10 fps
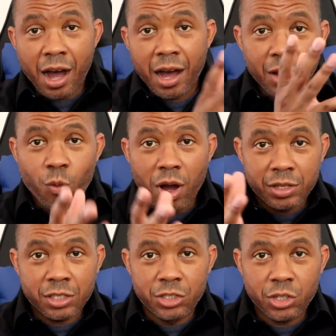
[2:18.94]
I
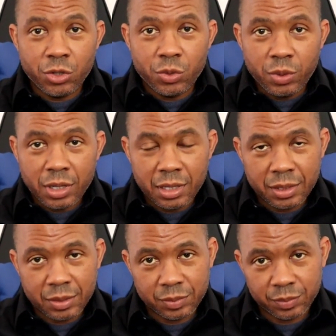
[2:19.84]
want to do
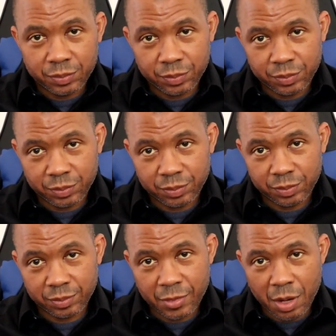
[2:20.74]

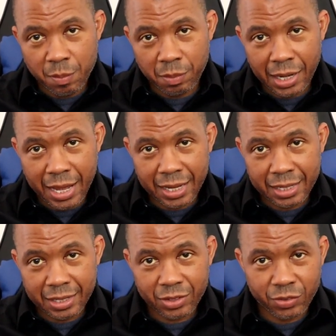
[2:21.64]

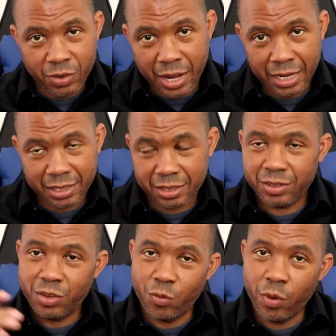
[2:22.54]
blank, right?
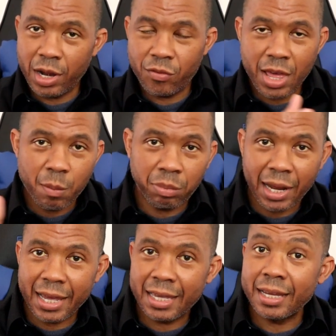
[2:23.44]
Whatever that
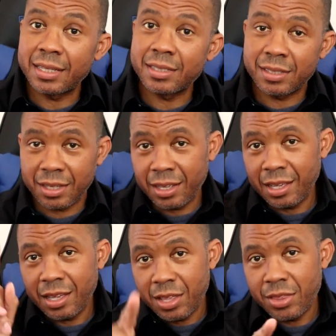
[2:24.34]
blank is,
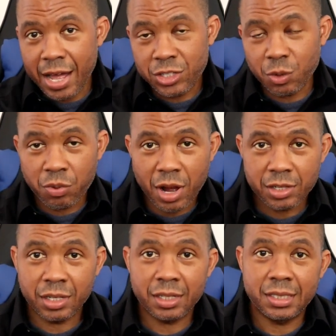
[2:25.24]
that's your
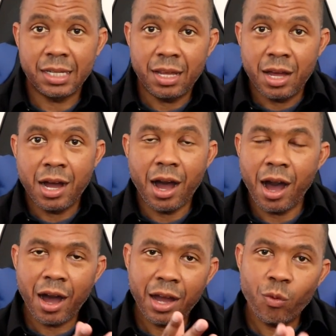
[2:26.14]
project.
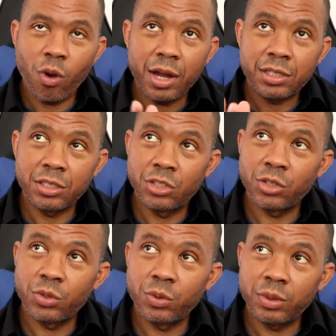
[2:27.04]
I want to
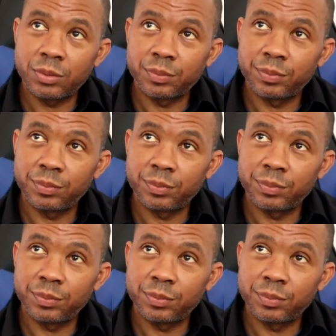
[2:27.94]
do.